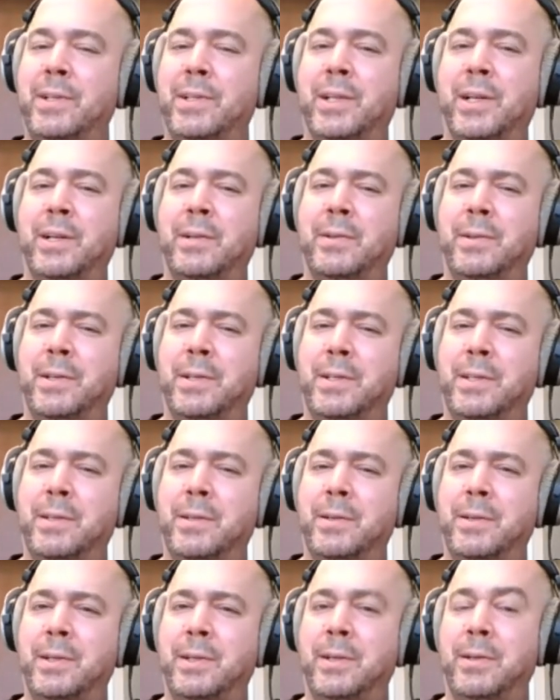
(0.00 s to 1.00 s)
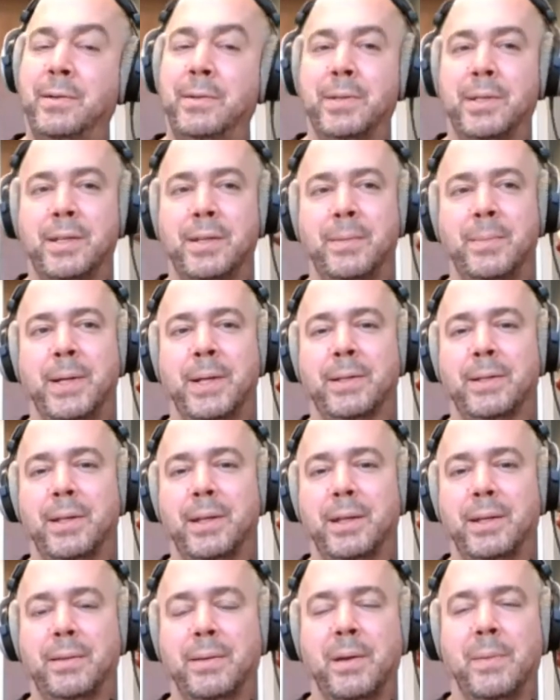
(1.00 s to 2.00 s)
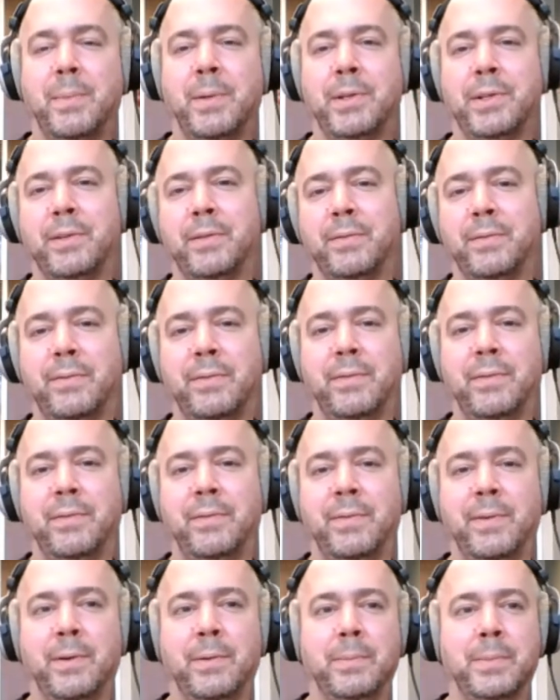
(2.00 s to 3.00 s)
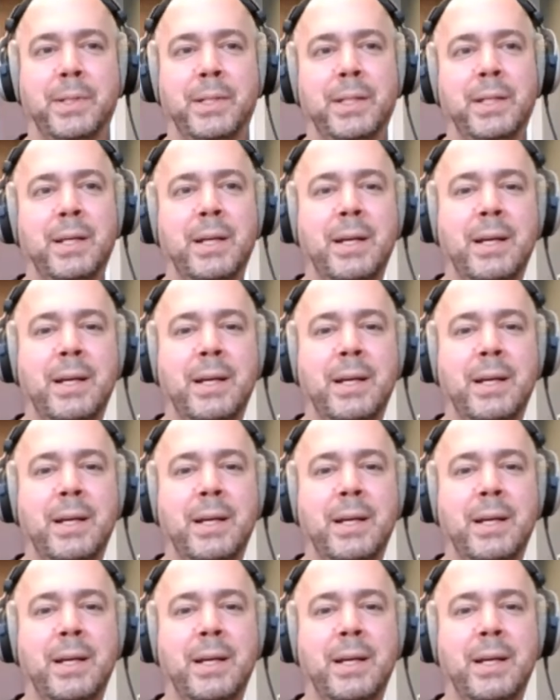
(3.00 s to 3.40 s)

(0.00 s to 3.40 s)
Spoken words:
I know you used to make like a bunch of films.